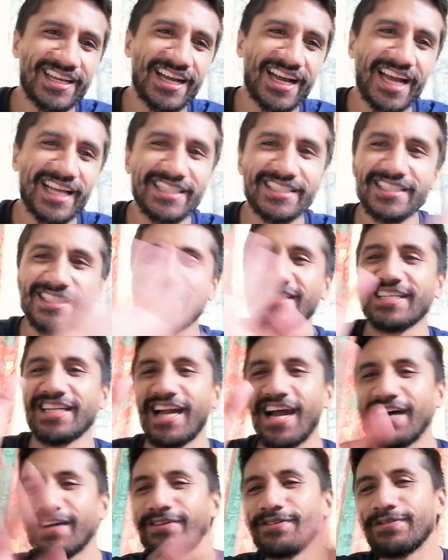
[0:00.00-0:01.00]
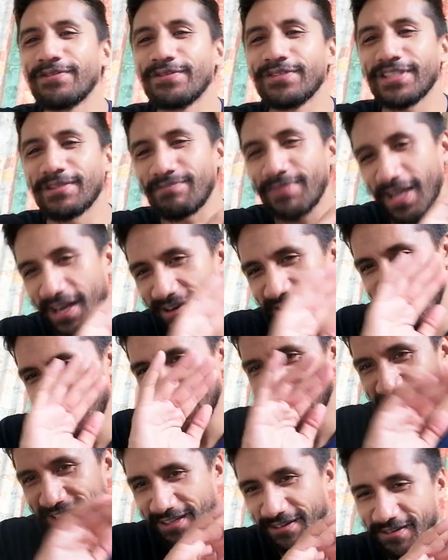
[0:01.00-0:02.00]
aunties and uncles and
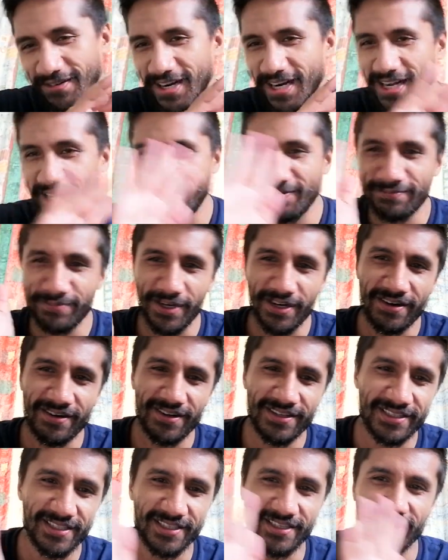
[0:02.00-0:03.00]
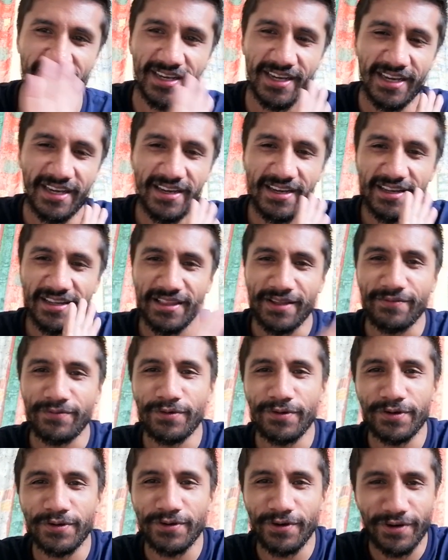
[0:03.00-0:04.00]
parents and grandparents, and they've
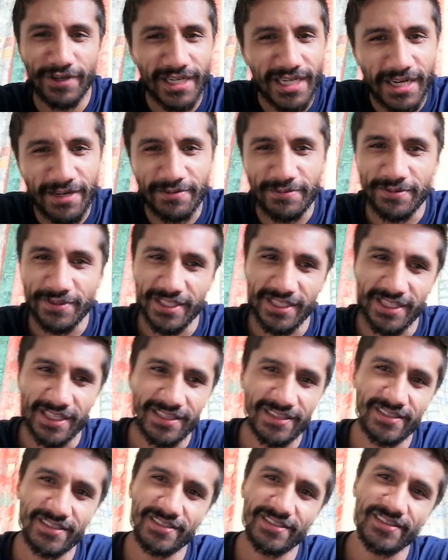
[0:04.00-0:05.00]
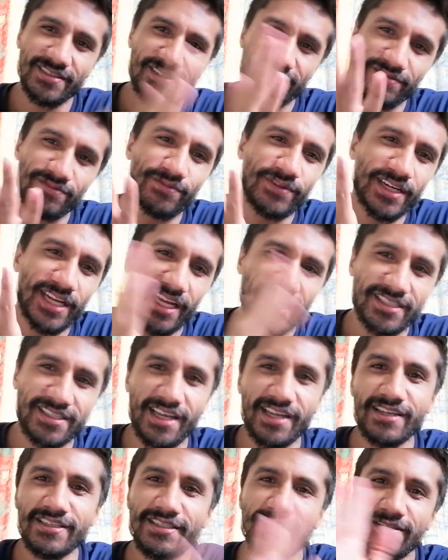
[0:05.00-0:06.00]
all grown up with this relaxed
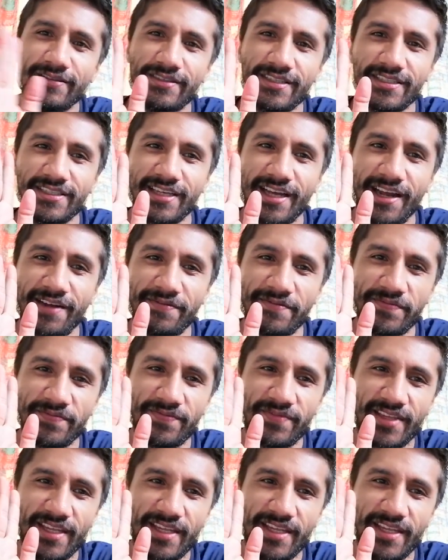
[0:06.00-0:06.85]
attitude to time.